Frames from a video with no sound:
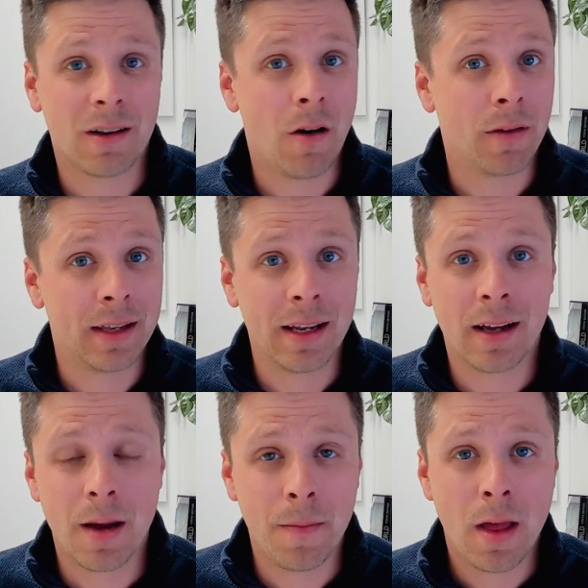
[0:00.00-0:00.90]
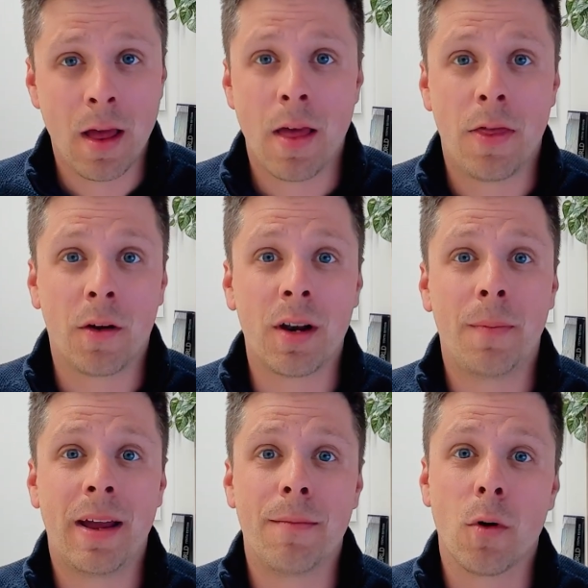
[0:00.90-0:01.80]
all the income, they're going to
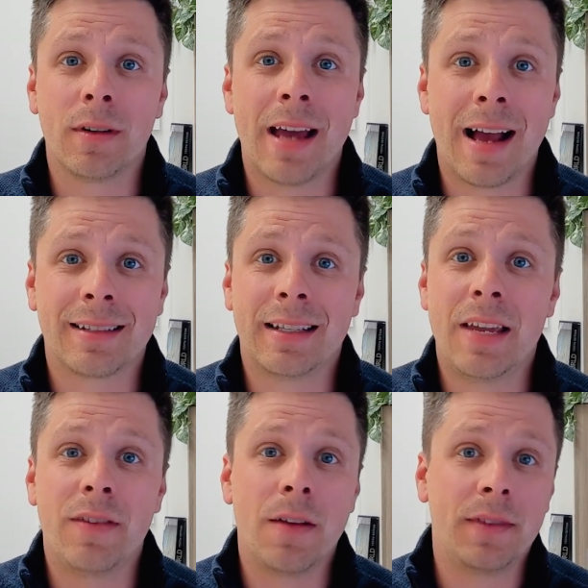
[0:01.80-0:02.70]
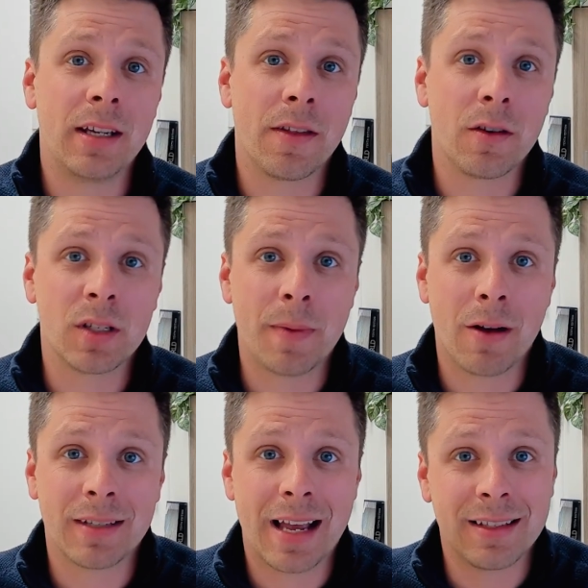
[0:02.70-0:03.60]
pay more tax even if the other
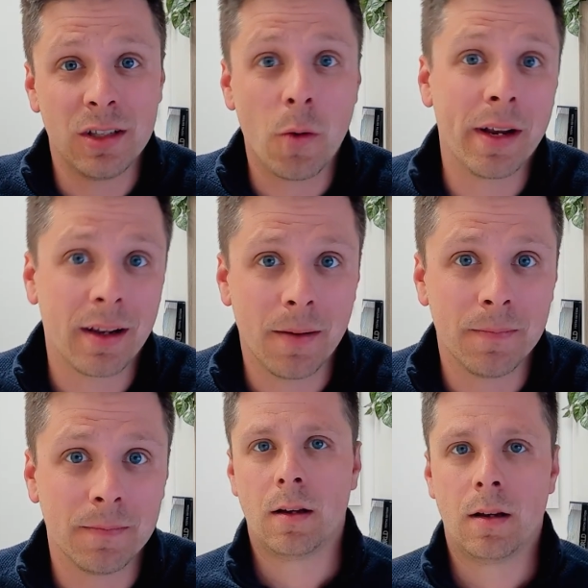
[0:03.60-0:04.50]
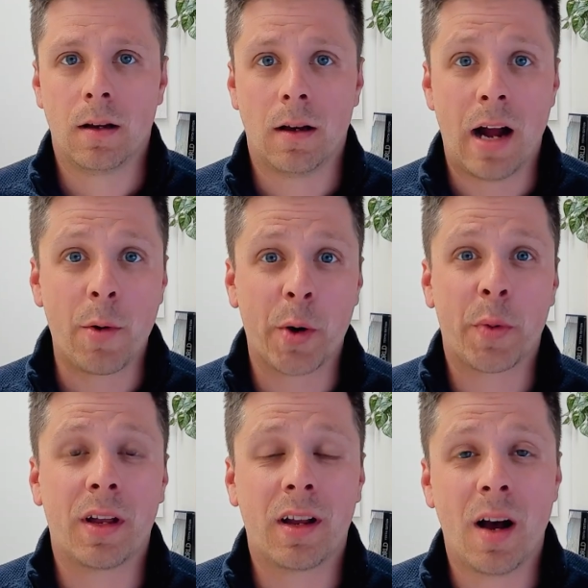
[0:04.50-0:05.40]
spouse has no income. I worked
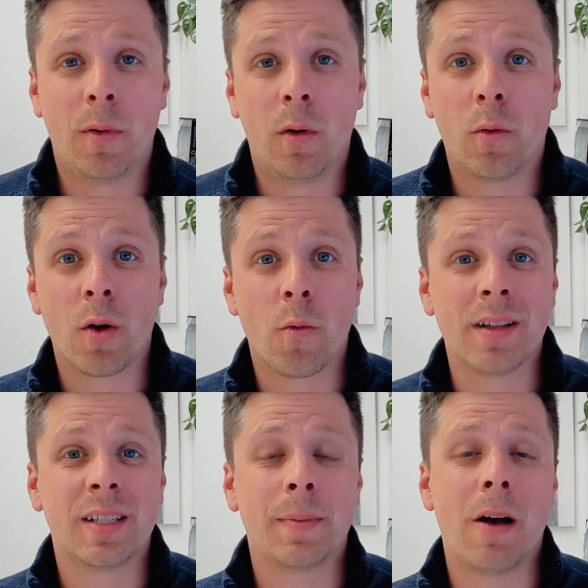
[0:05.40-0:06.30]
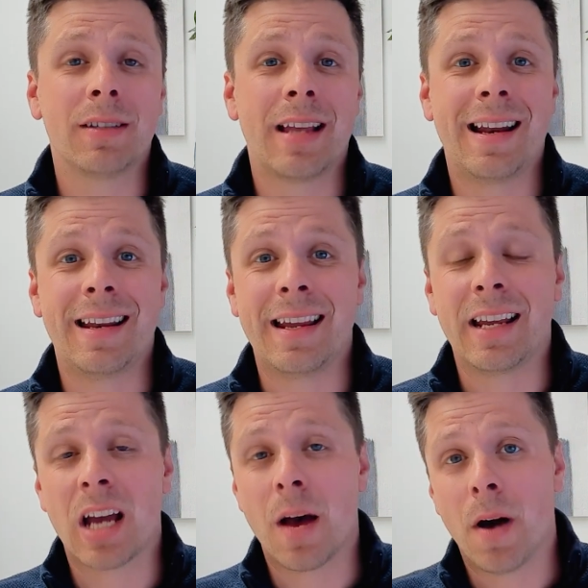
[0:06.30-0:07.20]
with a couple where one spouse had an
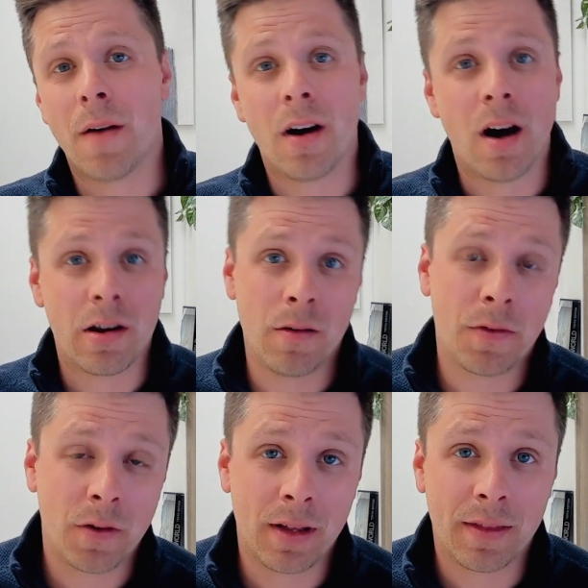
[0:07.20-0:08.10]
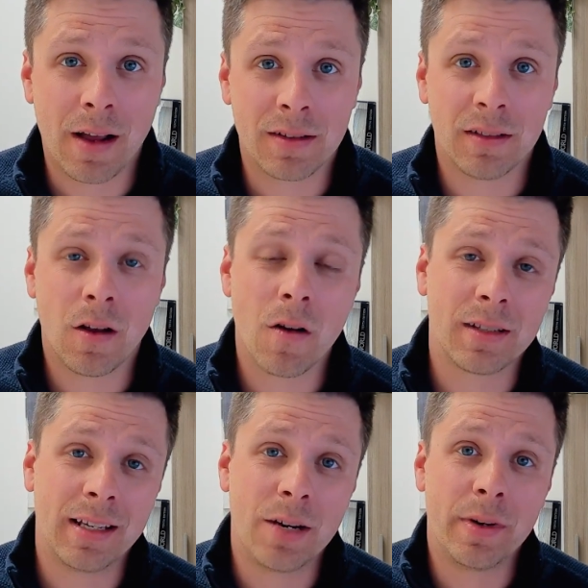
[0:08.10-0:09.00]
income of
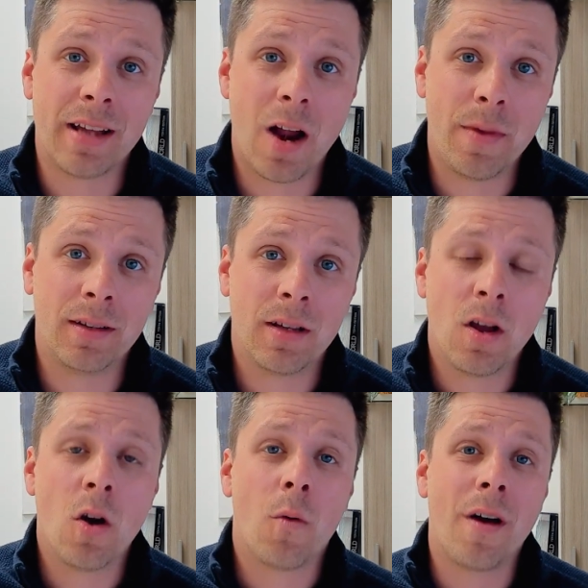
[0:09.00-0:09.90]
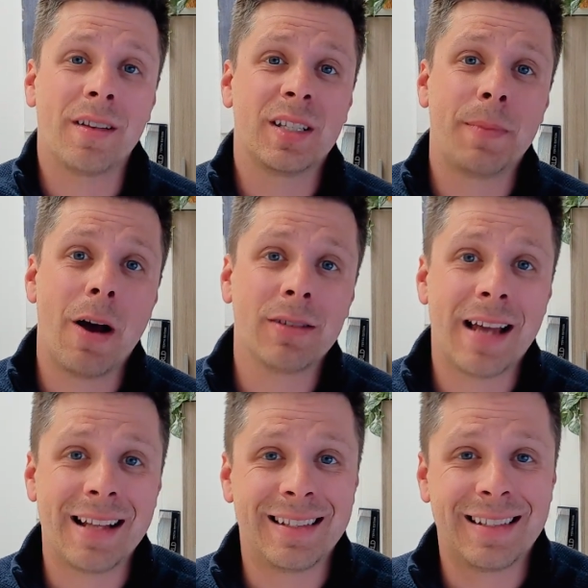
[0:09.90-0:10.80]
$130,000 in retirement, while the spouse
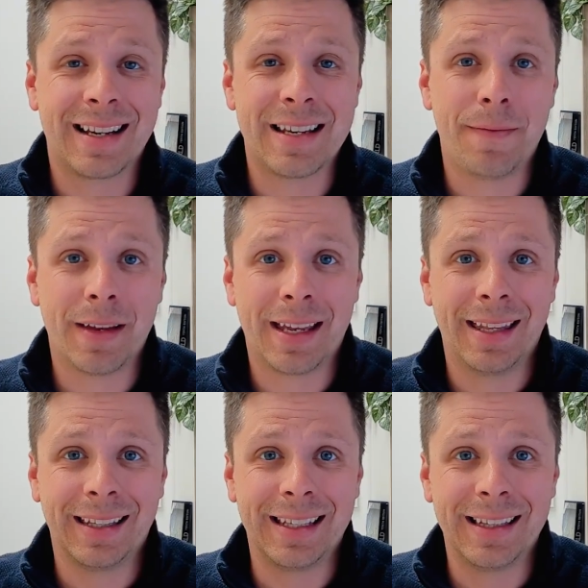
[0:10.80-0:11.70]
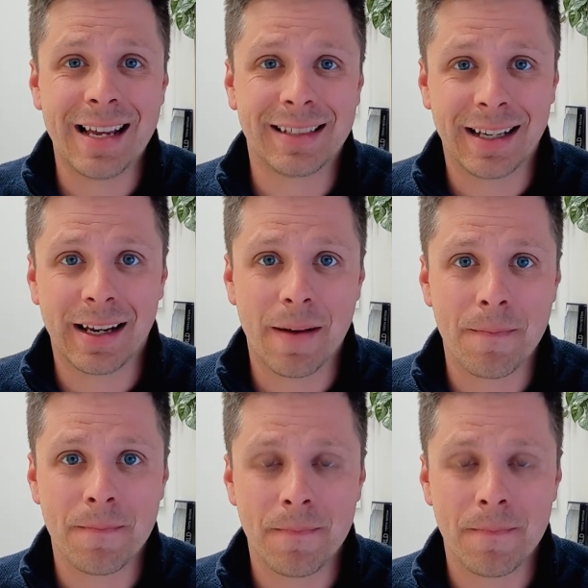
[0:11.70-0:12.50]
had significantly less income.